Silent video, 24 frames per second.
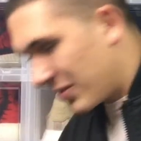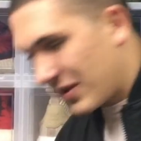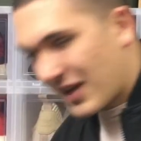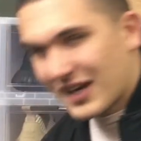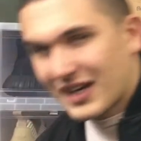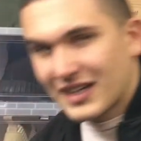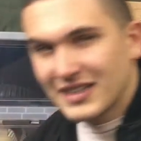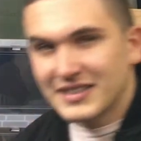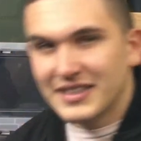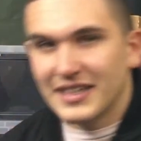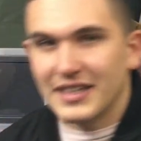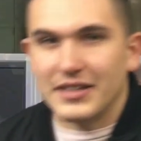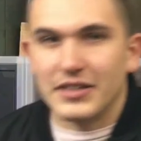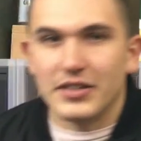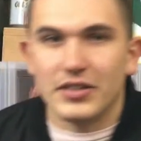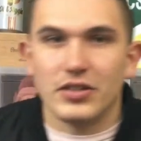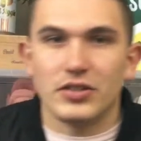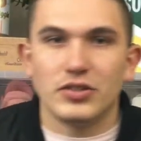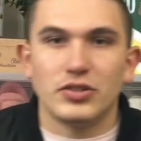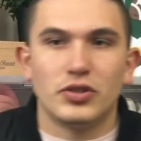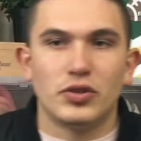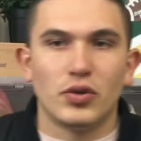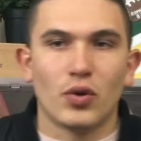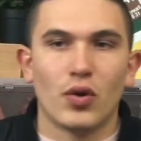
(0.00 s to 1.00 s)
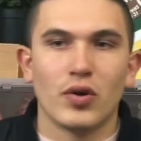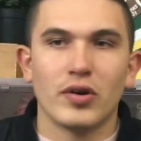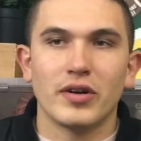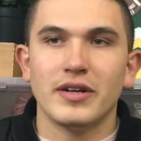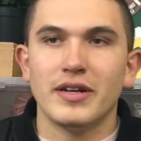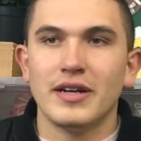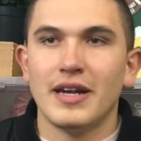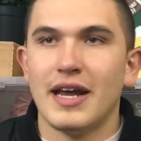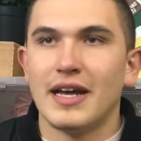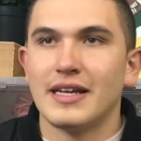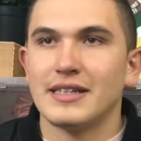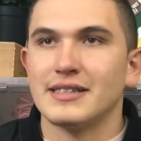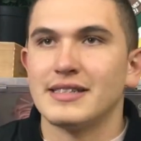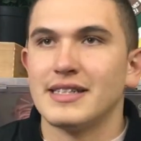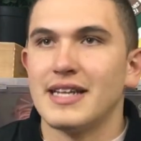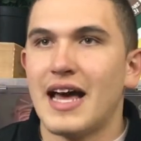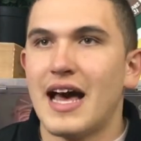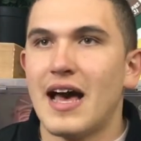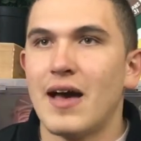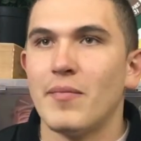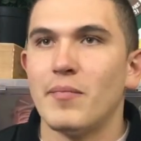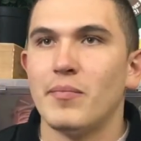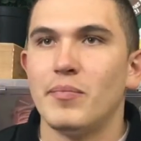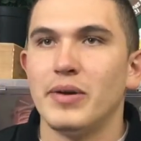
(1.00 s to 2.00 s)
but like I said, Jordan has
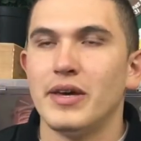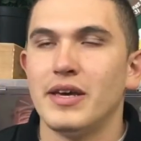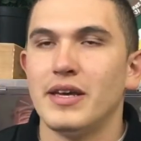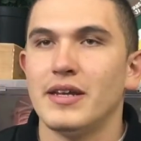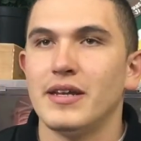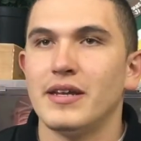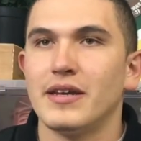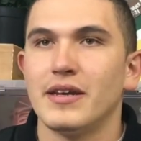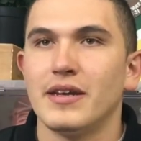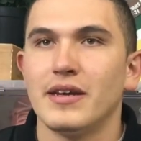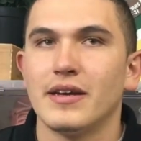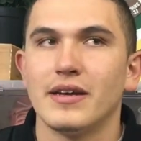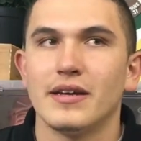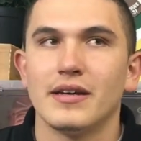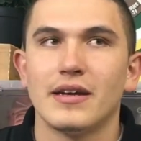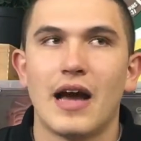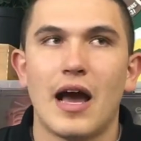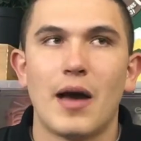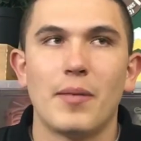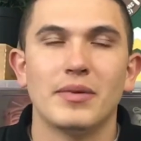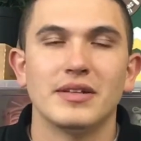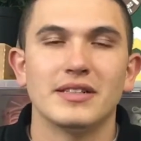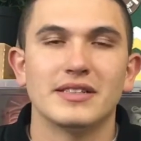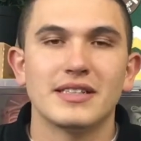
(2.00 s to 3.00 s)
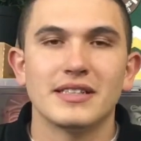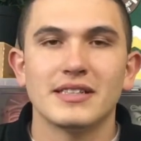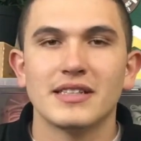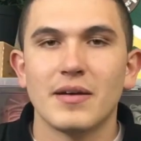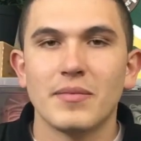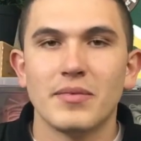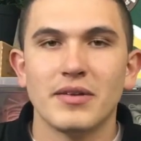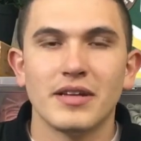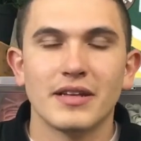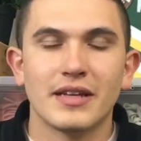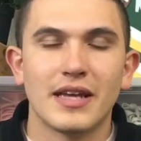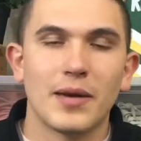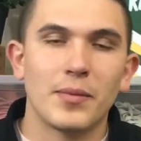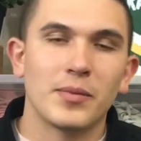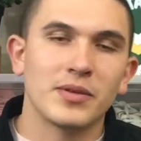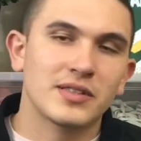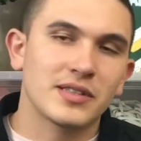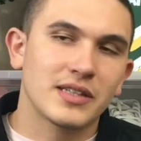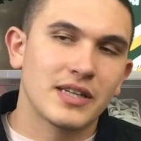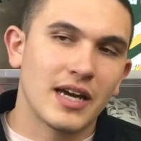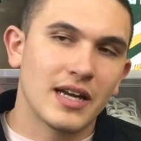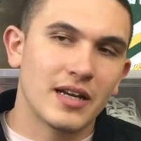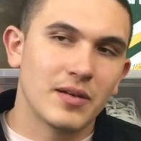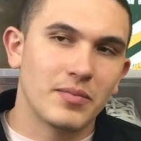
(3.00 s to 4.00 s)
not been, I mean, since I've been in the game, it's
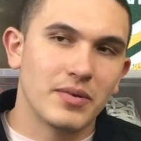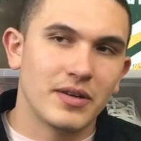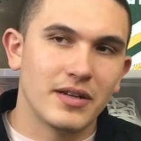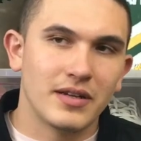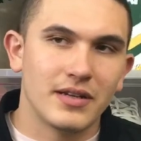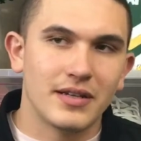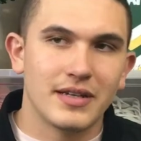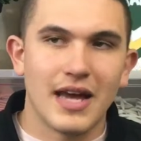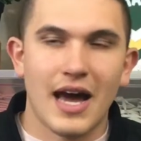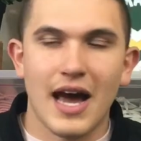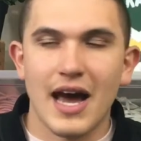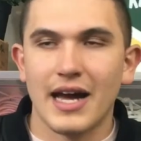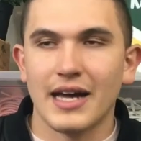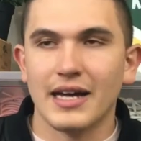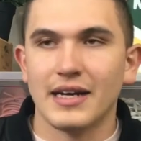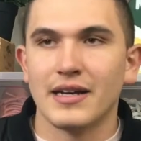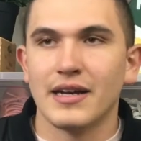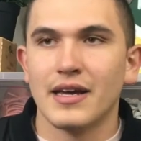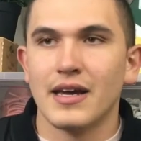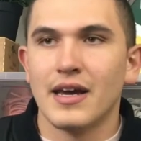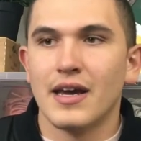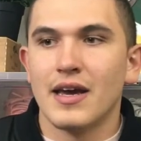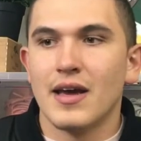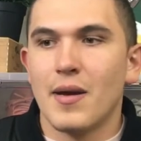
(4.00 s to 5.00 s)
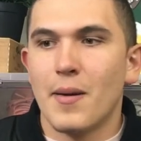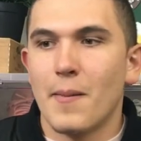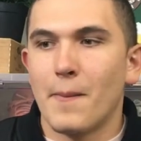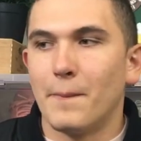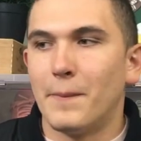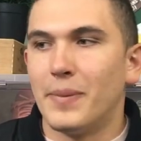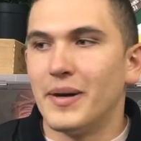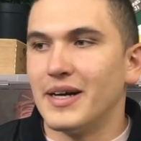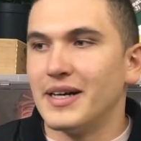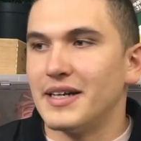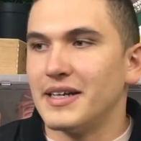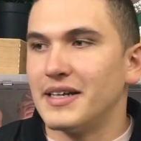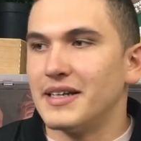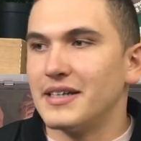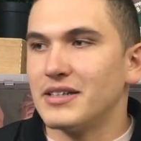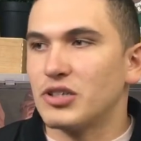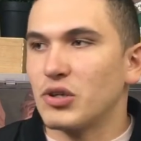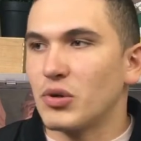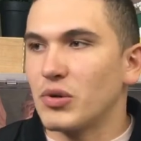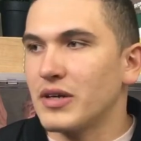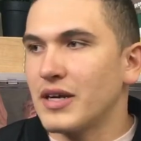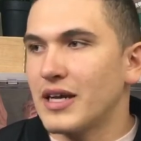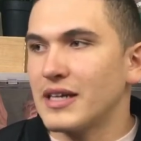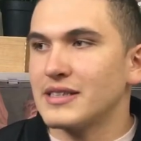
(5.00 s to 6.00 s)
kind of been dying but
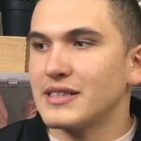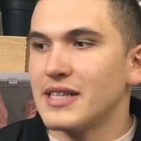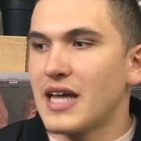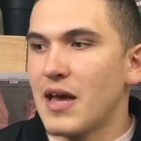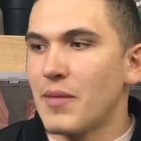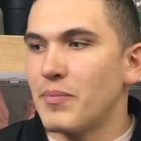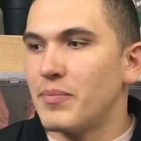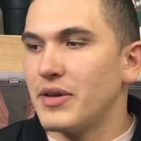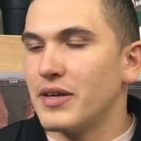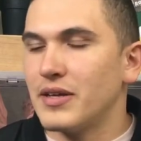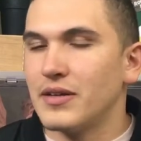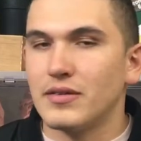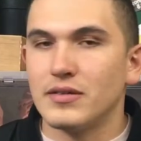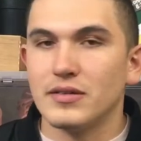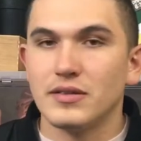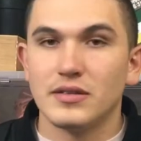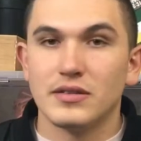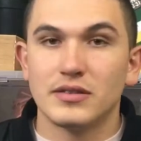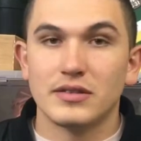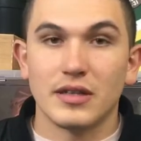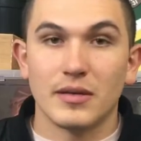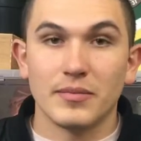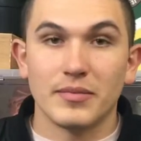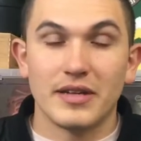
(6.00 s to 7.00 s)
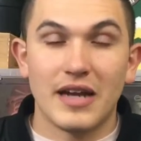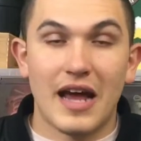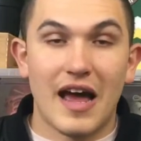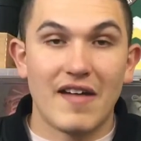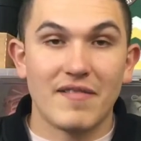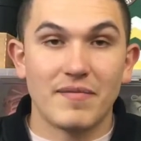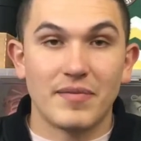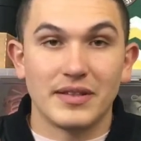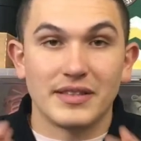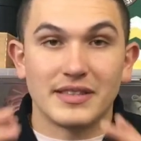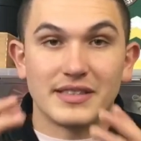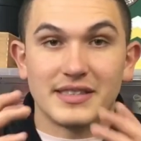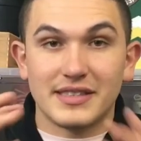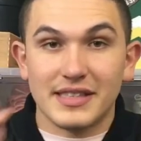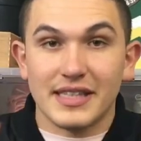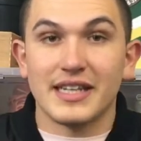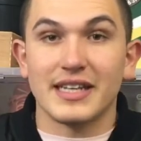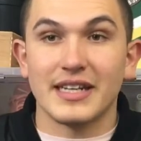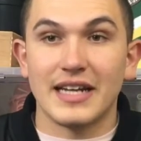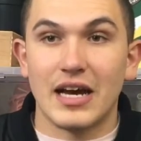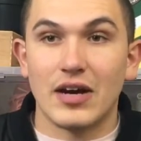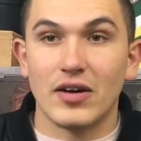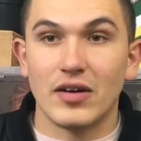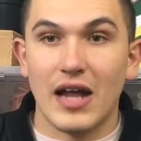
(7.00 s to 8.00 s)
Jordan has not been something I've been
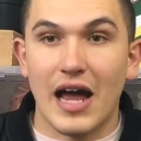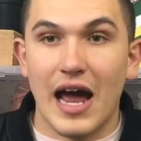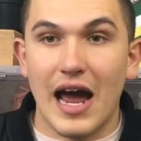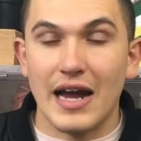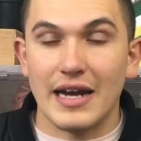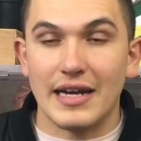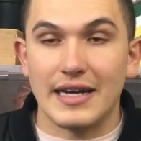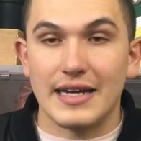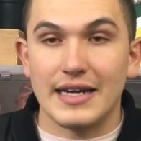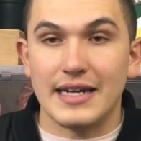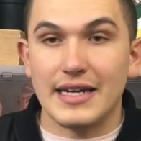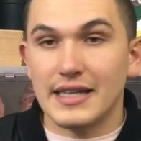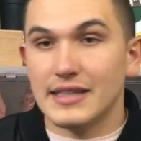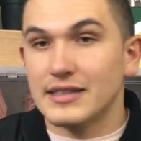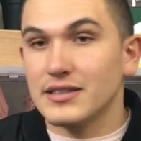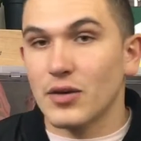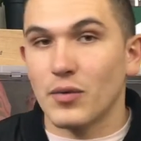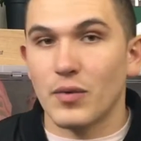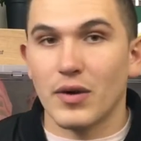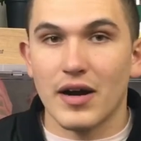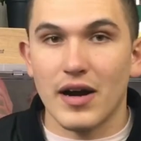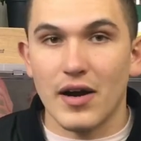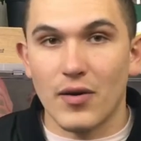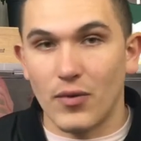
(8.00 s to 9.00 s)
seeking out. I need to wear.